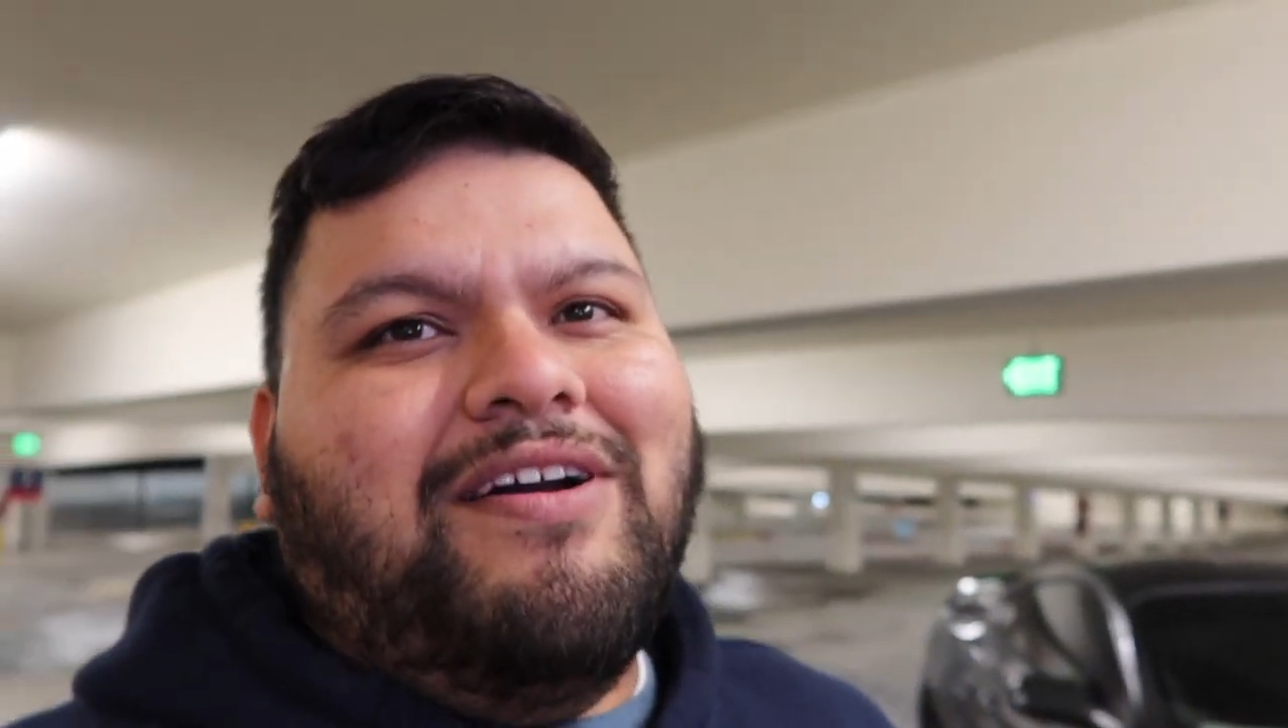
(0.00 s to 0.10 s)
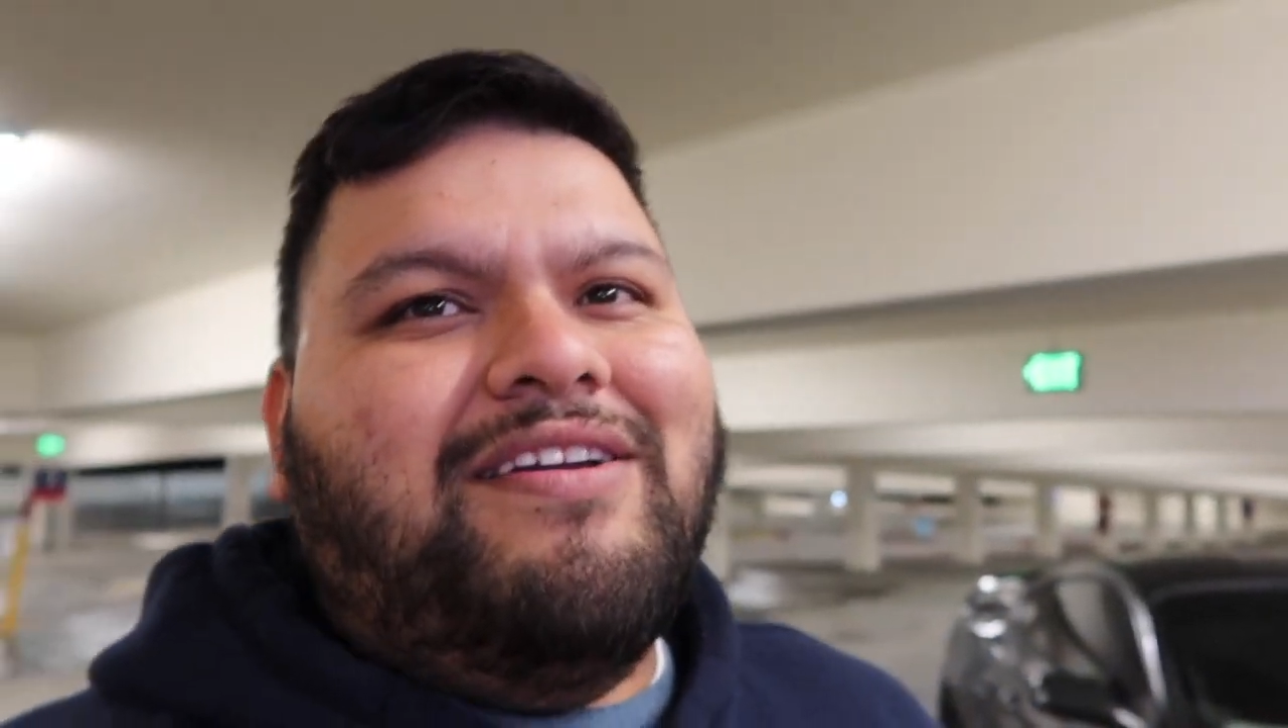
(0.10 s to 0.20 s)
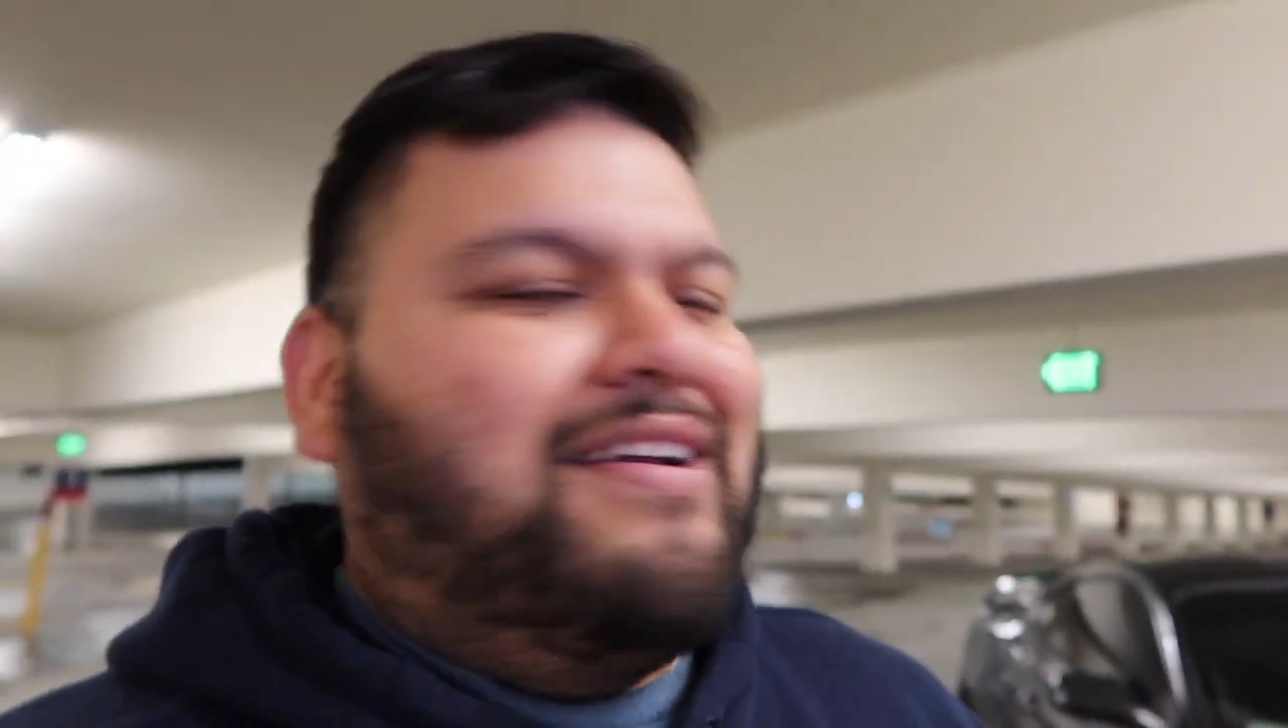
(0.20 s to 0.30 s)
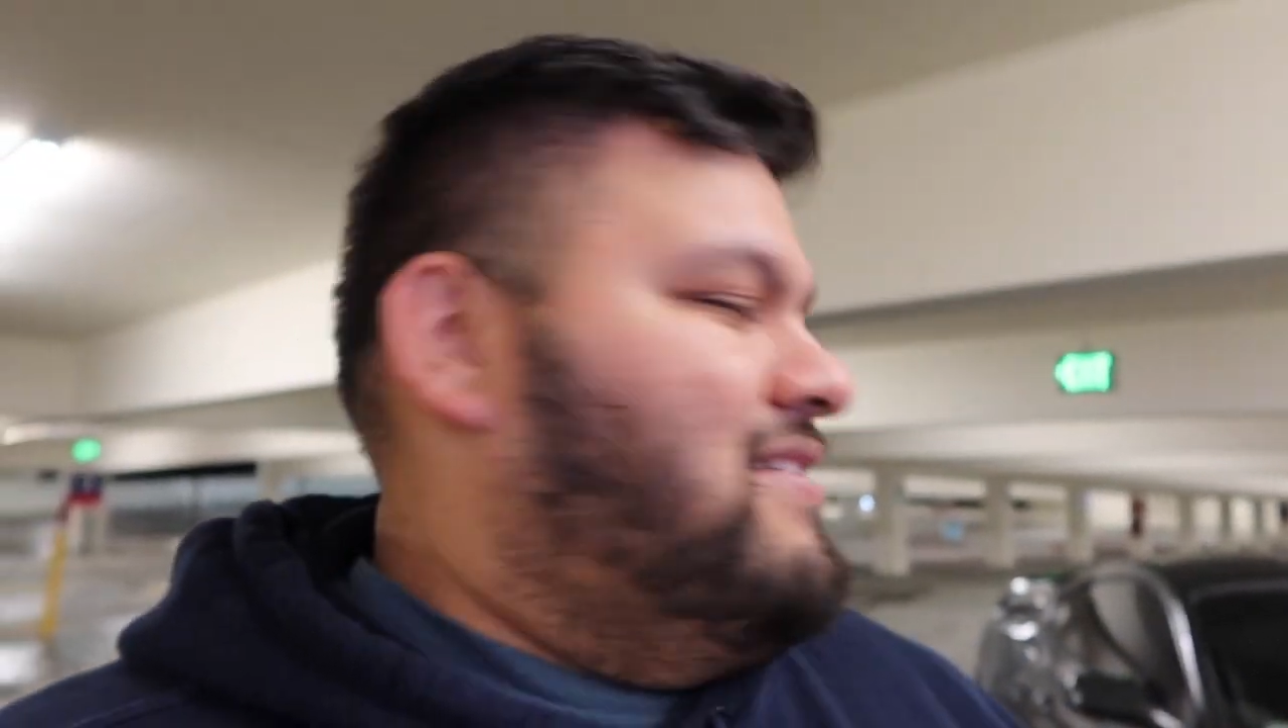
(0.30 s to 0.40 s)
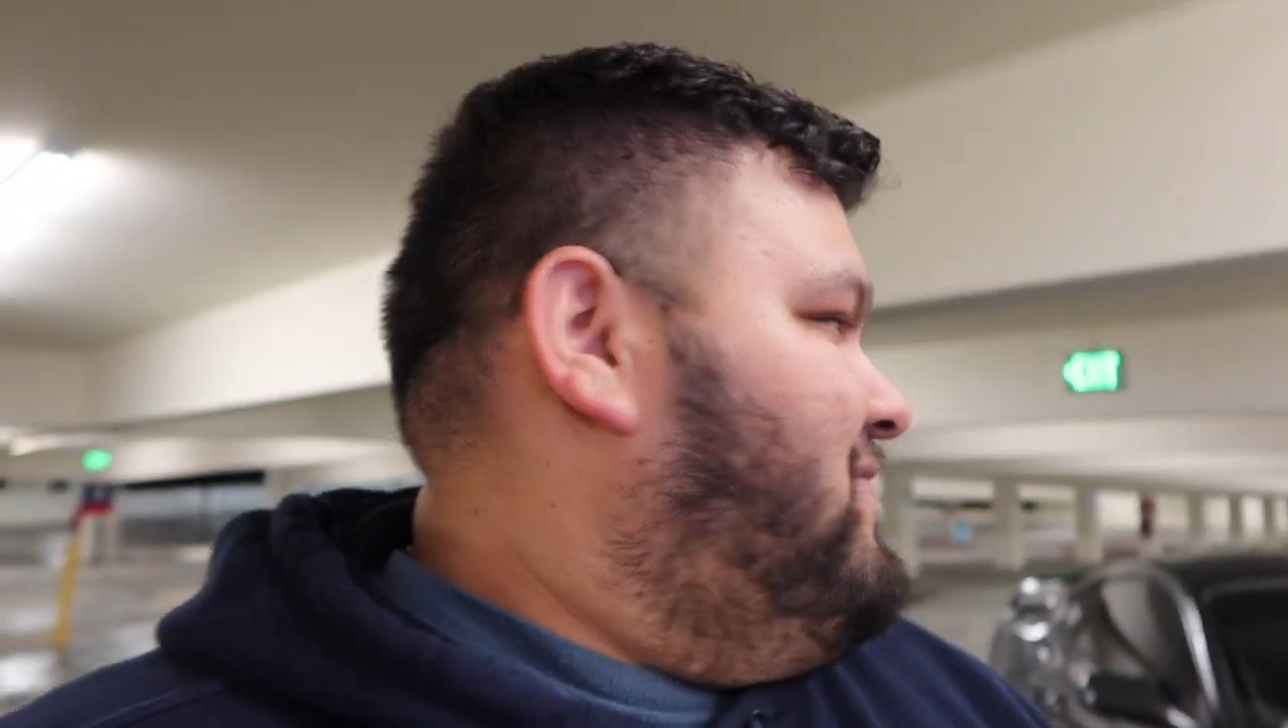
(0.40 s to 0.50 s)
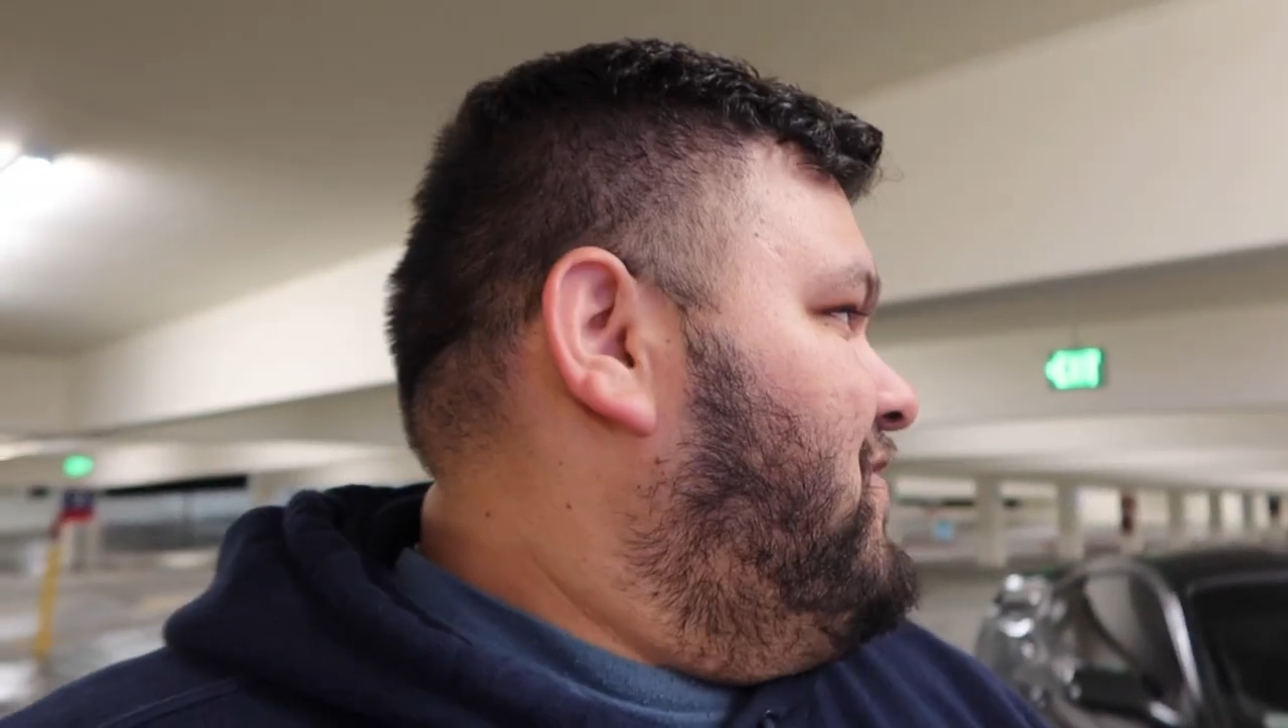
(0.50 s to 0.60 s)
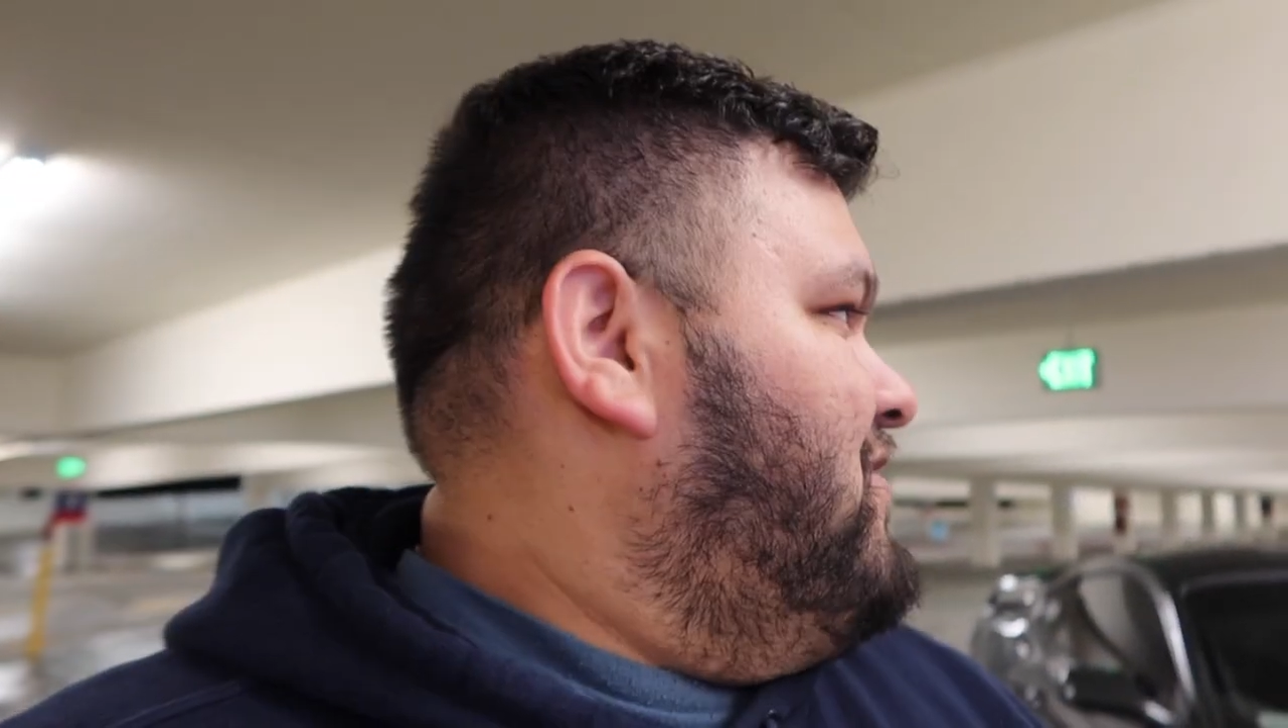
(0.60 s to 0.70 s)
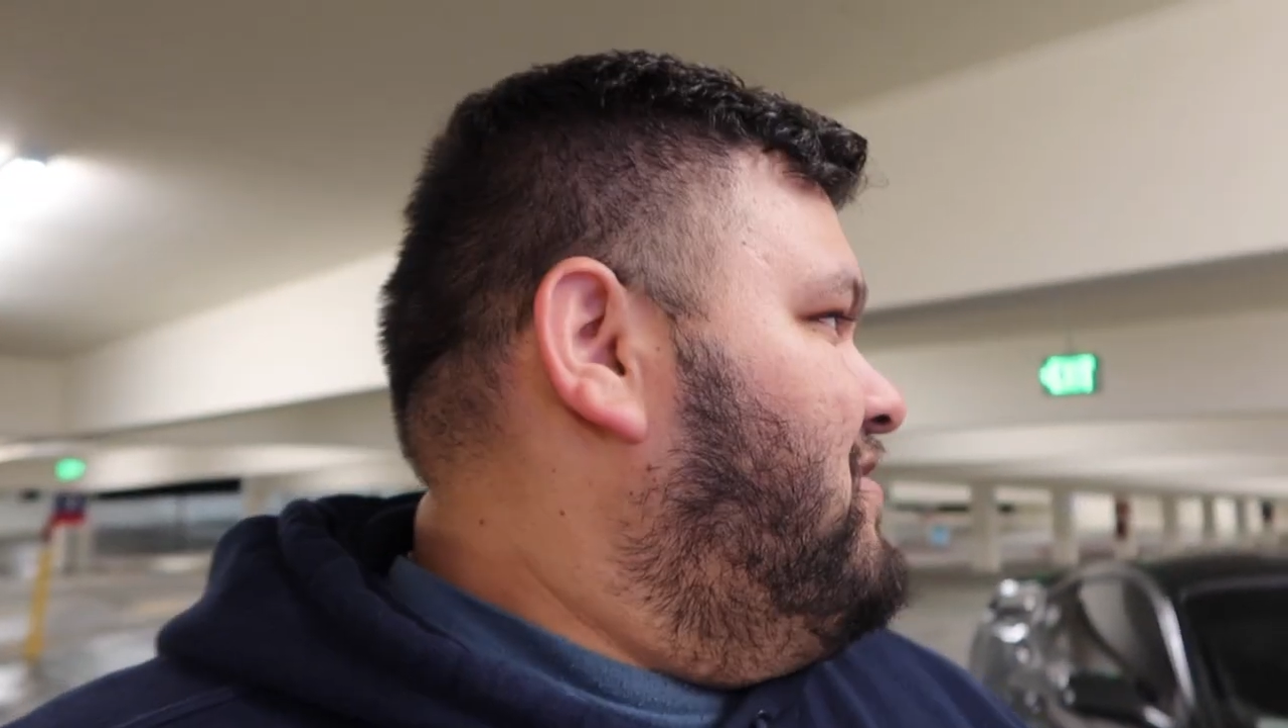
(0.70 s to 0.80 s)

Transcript: how you guys feel.